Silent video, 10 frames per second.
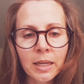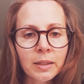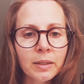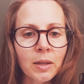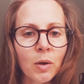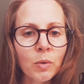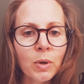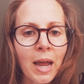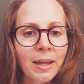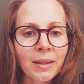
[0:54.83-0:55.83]

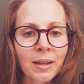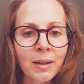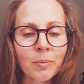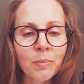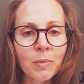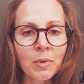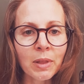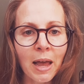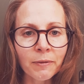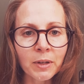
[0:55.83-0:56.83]
So at the
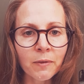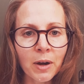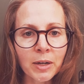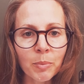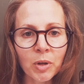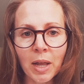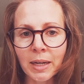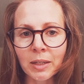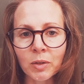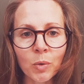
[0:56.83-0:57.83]
left of our number
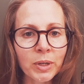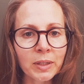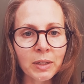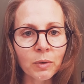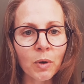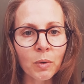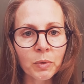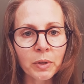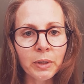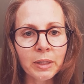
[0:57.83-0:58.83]
line is always 0,
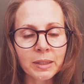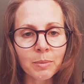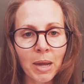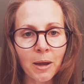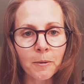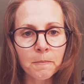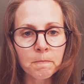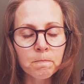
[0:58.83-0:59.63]
the least amount.